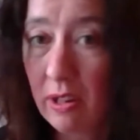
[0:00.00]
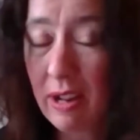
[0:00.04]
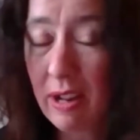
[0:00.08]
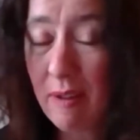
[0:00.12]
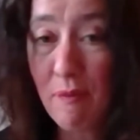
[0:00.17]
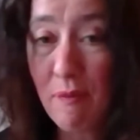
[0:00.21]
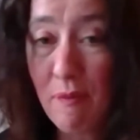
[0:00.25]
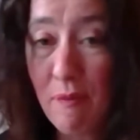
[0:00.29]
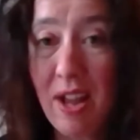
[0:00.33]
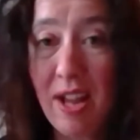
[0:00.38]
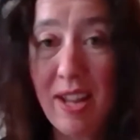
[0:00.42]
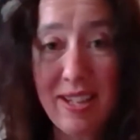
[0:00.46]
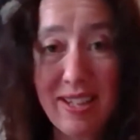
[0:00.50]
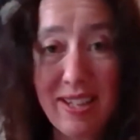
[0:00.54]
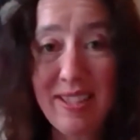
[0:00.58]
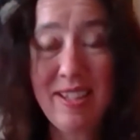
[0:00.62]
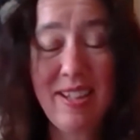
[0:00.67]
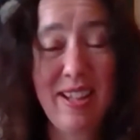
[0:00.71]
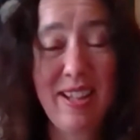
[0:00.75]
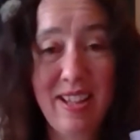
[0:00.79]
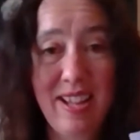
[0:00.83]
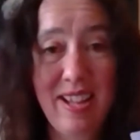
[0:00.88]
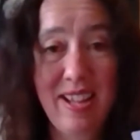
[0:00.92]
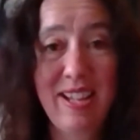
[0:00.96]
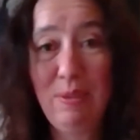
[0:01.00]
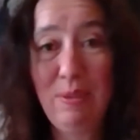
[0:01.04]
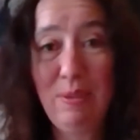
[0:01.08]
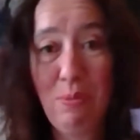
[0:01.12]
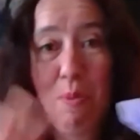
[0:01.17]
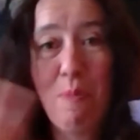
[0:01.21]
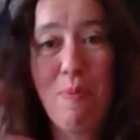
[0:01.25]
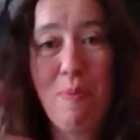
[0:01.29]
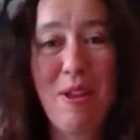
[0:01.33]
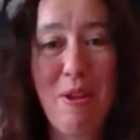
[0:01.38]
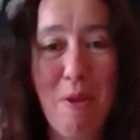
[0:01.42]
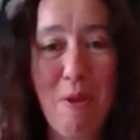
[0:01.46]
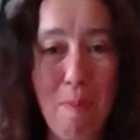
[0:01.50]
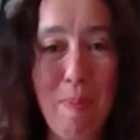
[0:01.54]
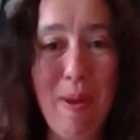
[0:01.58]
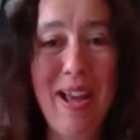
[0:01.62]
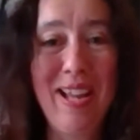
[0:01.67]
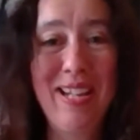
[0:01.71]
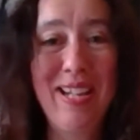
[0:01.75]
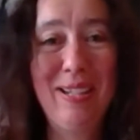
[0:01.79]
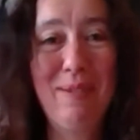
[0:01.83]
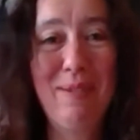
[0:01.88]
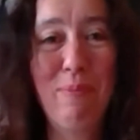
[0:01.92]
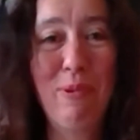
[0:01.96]
In fact, this will be your
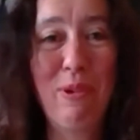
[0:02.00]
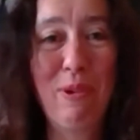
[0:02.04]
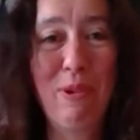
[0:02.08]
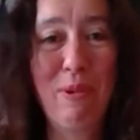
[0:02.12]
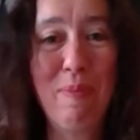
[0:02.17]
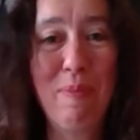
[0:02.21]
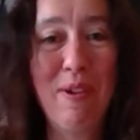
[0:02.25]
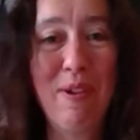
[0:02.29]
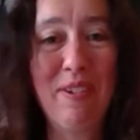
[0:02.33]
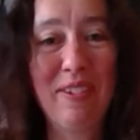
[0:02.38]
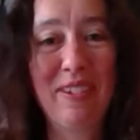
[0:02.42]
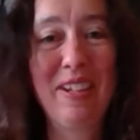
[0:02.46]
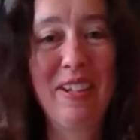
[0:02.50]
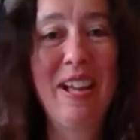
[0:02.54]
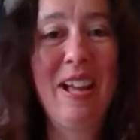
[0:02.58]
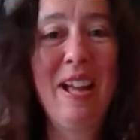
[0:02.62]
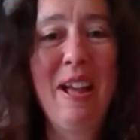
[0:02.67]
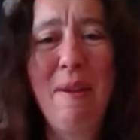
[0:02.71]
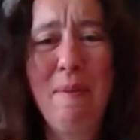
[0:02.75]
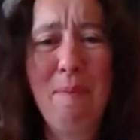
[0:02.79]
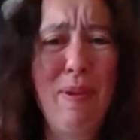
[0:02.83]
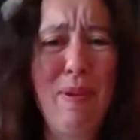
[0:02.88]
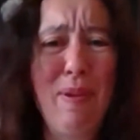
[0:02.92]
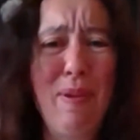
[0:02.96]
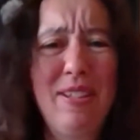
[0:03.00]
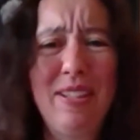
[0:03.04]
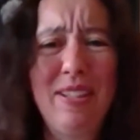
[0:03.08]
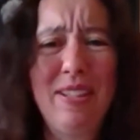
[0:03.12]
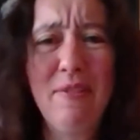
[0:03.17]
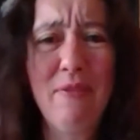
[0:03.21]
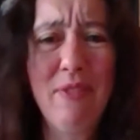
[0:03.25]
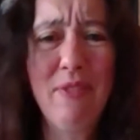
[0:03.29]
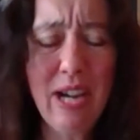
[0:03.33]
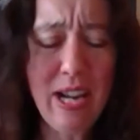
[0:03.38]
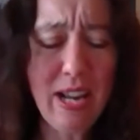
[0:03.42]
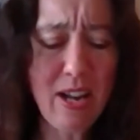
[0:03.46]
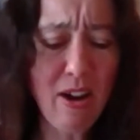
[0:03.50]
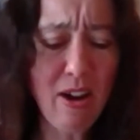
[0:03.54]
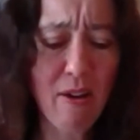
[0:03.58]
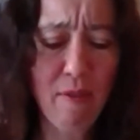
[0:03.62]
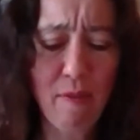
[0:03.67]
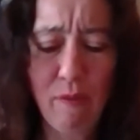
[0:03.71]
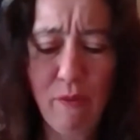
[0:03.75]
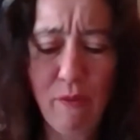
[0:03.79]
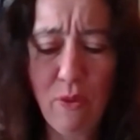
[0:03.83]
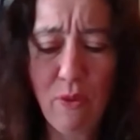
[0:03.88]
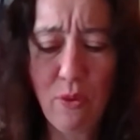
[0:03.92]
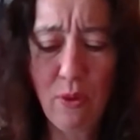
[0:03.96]
best bookmark because it really
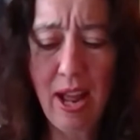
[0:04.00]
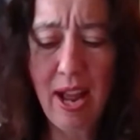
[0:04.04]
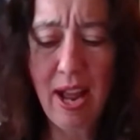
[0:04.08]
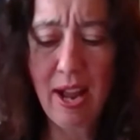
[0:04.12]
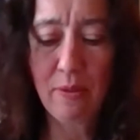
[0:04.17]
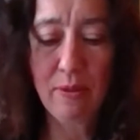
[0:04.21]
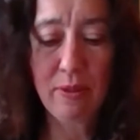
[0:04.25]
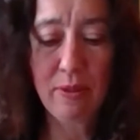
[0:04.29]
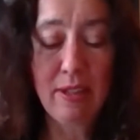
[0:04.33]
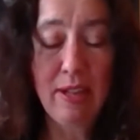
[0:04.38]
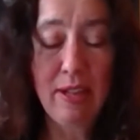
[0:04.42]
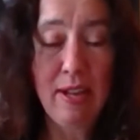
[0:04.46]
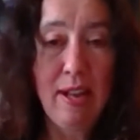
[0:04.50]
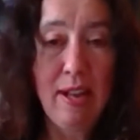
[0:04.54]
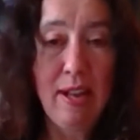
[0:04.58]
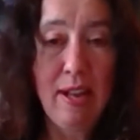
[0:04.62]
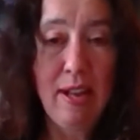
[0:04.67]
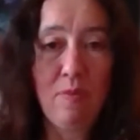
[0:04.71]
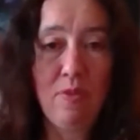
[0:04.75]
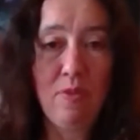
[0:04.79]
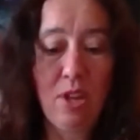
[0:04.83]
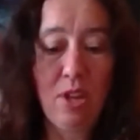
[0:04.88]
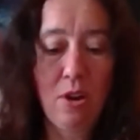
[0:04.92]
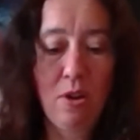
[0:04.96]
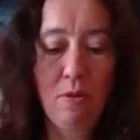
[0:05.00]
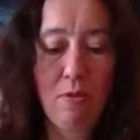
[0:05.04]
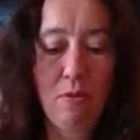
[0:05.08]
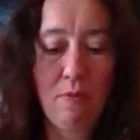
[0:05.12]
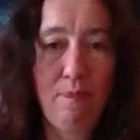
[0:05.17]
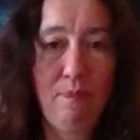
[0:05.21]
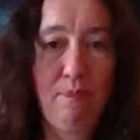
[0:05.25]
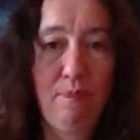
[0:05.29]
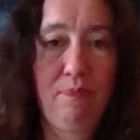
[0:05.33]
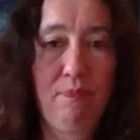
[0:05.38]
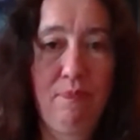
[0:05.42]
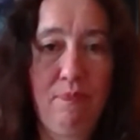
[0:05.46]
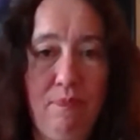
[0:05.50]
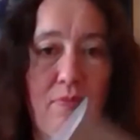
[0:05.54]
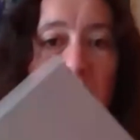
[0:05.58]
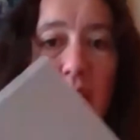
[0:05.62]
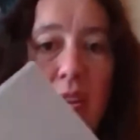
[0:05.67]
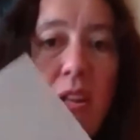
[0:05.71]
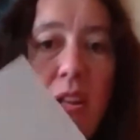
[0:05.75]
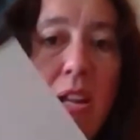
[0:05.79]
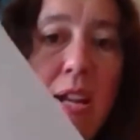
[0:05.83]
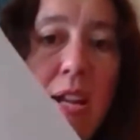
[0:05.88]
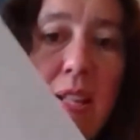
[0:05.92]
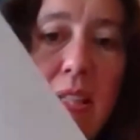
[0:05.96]
can't fall out. So
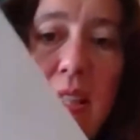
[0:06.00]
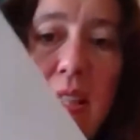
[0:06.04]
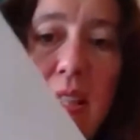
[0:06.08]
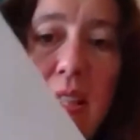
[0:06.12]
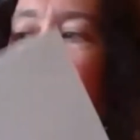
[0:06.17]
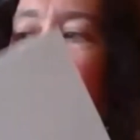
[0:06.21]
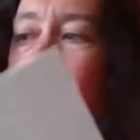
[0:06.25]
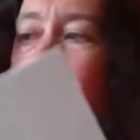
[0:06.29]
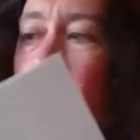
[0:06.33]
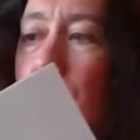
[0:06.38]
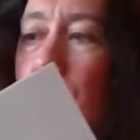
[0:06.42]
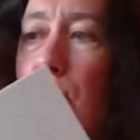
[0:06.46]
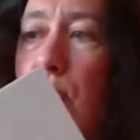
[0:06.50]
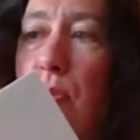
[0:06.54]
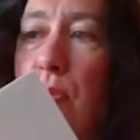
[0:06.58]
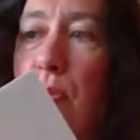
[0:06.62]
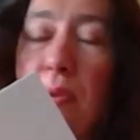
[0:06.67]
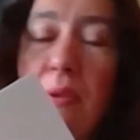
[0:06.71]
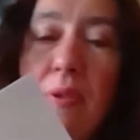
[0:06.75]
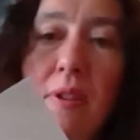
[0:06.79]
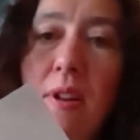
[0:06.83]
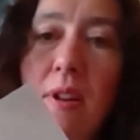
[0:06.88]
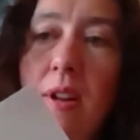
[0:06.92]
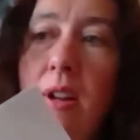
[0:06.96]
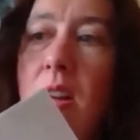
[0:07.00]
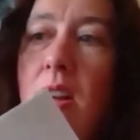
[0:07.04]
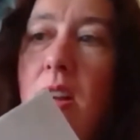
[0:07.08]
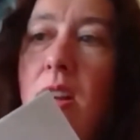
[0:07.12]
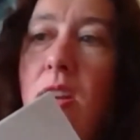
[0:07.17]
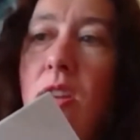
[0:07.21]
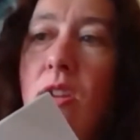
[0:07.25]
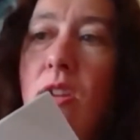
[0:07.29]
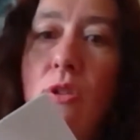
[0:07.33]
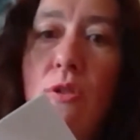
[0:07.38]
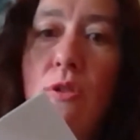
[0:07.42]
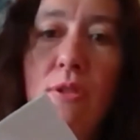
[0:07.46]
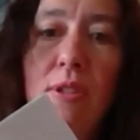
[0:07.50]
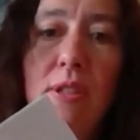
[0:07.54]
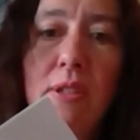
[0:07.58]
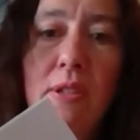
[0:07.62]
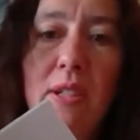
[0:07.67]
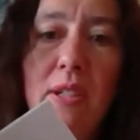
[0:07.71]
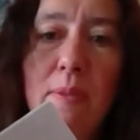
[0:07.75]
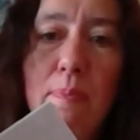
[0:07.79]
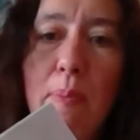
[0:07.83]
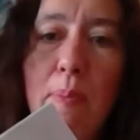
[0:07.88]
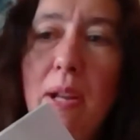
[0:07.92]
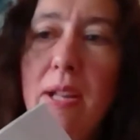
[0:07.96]
here's an example. Your sort
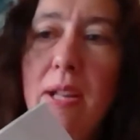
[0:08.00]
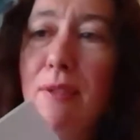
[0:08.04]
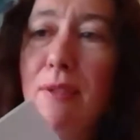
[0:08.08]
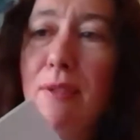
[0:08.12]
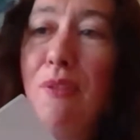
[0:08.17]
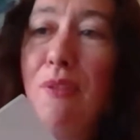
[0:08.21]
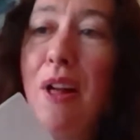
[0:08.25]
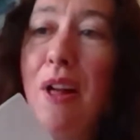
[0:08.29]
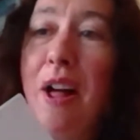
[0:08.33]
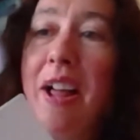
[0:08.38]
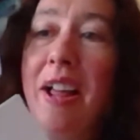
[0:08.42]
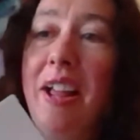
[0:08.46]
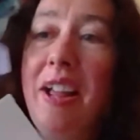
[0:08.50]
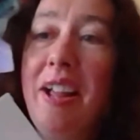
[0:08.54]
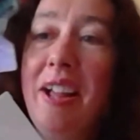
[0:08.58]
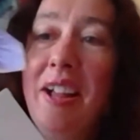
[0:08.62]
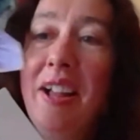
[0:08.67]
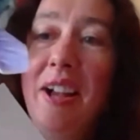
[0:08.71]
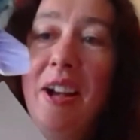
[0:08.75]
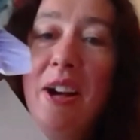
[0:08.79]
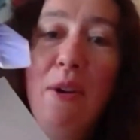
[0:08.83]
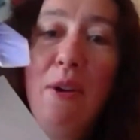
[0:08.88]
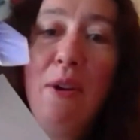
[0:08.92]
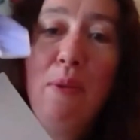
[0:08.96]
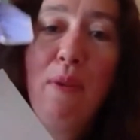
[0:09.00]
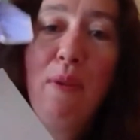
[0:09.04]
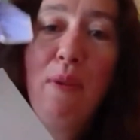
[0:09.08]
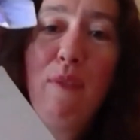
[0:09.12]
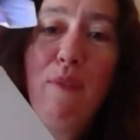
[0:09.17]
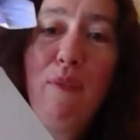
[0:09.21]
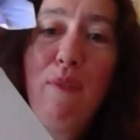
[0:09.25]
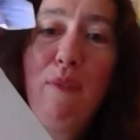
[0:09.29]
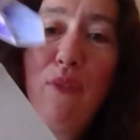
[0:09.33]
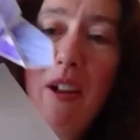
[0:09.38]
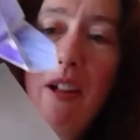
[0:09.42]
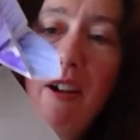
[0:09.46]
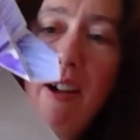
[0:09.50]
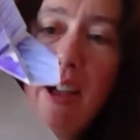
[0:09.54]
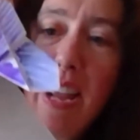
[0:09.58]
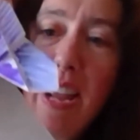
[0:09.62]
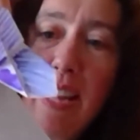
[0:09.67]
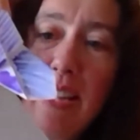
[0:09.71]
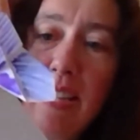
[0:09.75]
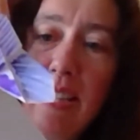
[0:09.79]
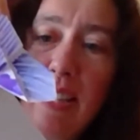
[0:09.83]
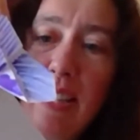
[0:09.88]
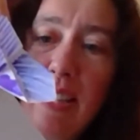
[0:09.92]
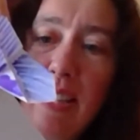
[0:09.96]
of butterfly will fly
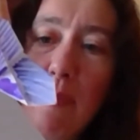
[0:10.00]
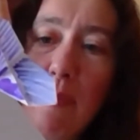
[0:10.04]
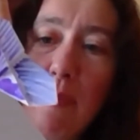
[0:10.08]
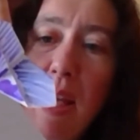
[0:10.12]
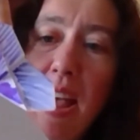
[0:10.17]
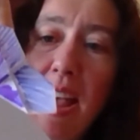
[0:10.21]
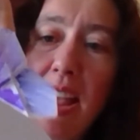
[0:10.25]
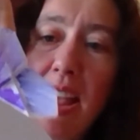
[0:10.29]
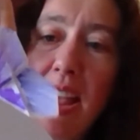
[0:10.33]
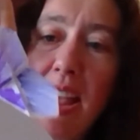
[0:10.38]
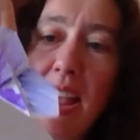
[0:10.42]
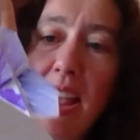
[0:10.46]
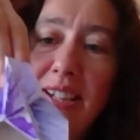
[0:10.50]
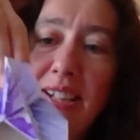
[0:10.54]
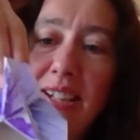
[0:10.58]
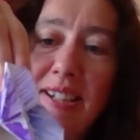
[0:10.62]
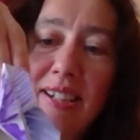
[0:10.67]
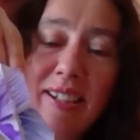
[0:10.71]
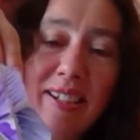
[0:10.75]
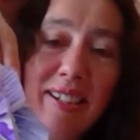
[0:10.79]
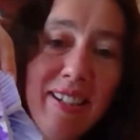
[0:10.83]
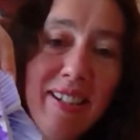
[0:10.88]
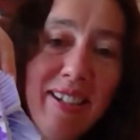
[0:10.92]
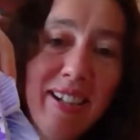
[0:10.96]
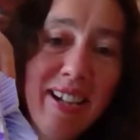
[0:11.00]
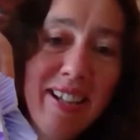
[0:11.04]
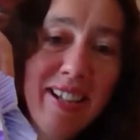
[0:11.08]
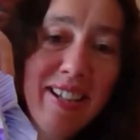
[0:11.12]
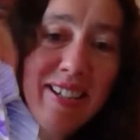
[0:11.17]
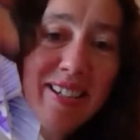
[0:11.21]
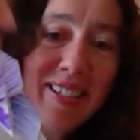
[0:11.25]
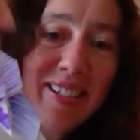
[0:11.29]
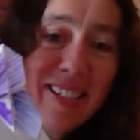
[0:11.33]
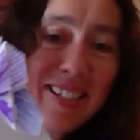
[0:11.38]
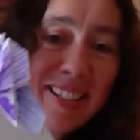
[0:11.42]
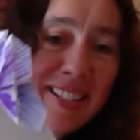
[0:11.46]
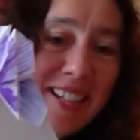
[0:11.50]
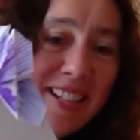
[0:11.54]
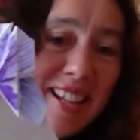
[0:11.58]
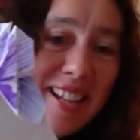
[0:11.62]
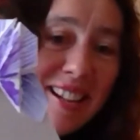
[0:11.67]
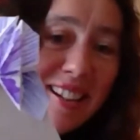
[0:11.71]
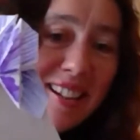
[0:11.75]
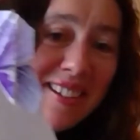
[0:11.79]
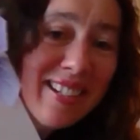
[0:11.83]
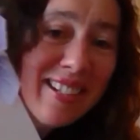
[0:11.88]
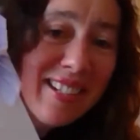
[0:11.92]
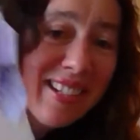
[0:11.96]
into the page and just sit
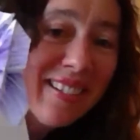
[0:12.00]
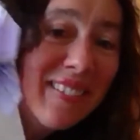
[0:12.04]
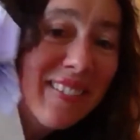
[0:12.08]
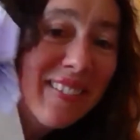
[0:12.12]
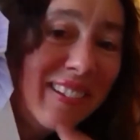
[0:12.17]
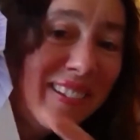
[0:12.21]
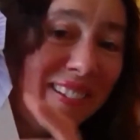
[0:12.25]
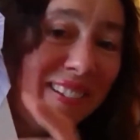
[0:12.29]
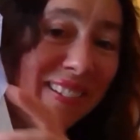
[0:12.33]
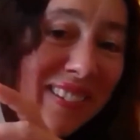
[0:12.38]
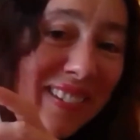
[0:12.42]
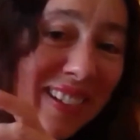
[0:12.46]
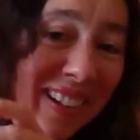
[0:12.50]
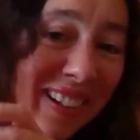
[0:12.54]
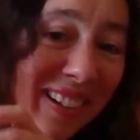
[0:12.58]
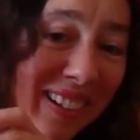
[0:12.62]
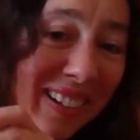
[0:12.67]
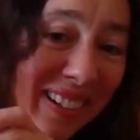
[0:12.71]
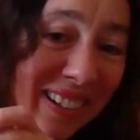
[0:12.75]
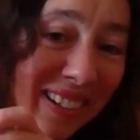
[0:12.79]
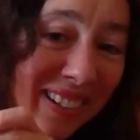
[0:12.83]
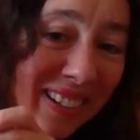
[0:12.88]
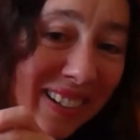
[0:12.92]
nicely on the corner.